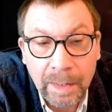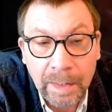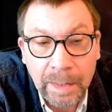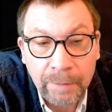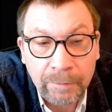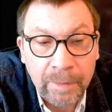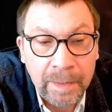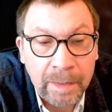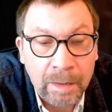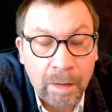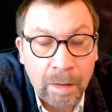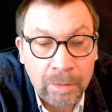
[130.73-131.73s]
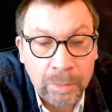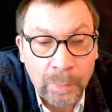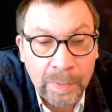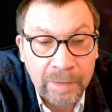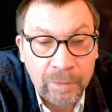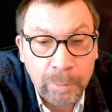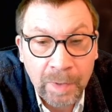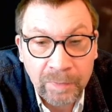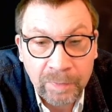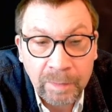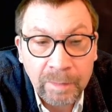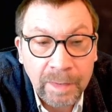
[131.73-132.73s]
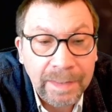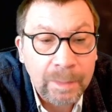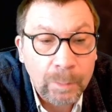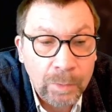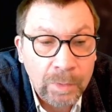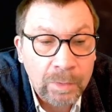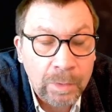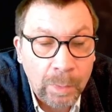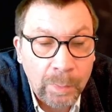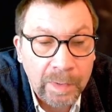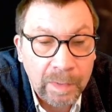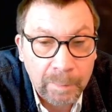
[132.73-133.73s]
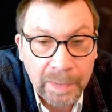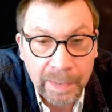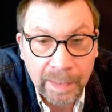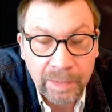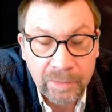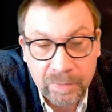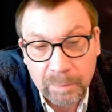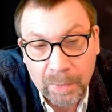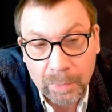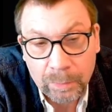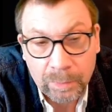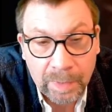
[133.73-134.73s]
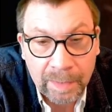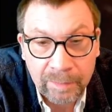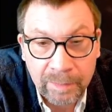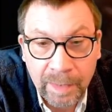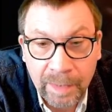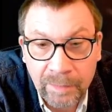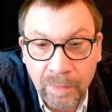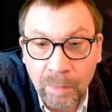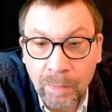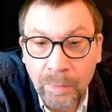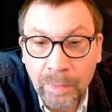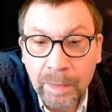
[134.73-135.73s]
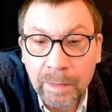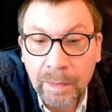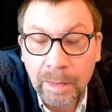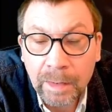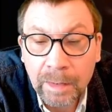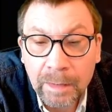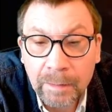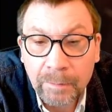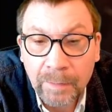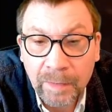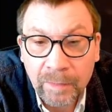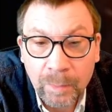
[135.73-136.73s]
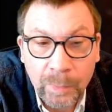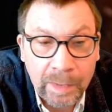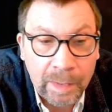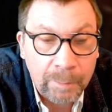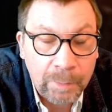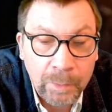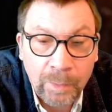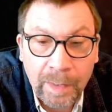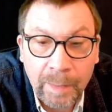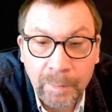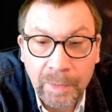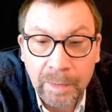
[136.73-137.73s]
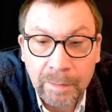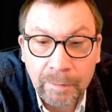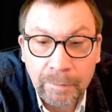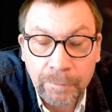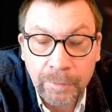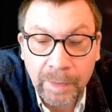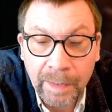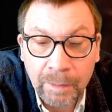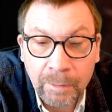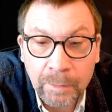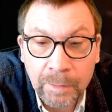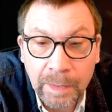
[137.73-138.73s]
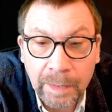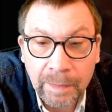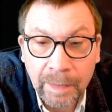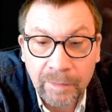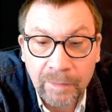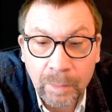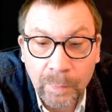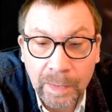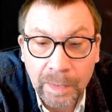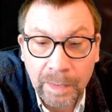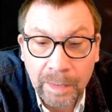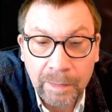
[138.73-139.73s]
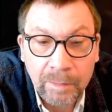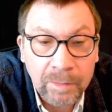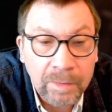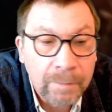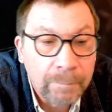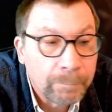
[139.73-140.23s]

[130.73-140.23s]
If a octoring is present, it will go into mitigation mode. That's all that. That's the way I programmed it for now, and that's the way it is.